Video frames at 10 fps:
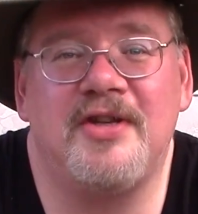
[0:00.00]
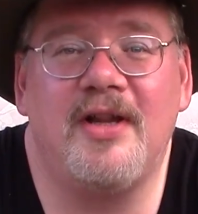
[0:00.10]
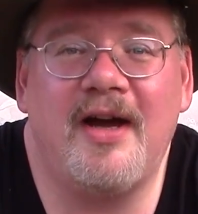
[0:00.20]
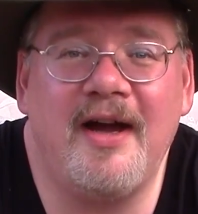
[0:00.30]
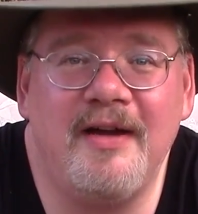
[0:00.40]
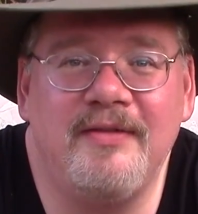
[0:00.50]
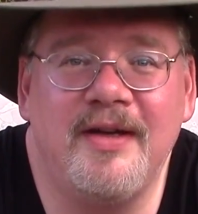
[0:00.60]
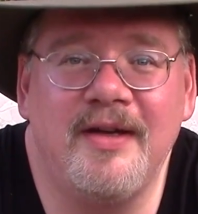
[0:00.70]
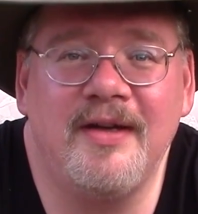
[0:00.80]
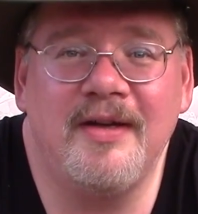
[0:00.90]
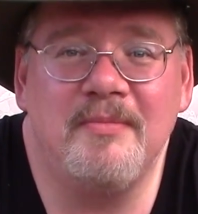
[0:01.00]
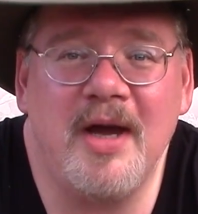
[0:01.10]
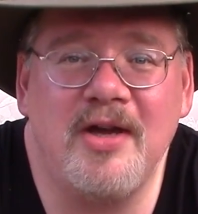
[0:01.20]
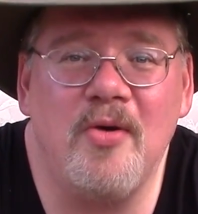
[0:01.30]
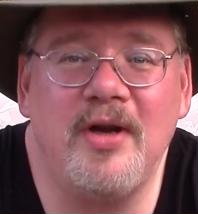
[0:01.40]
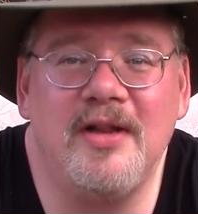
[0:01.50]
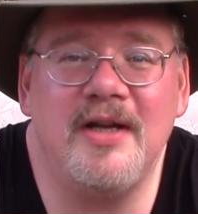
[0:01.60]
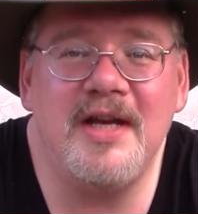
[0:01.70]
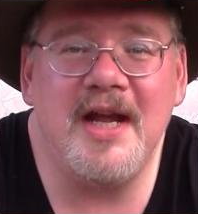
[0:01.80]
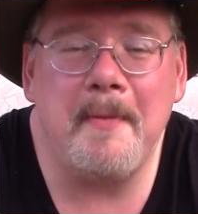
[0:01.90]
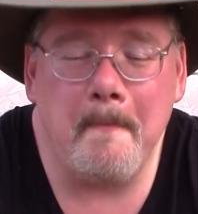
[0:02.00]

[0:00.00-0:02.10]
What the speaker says: Alive by Cody Lundeen.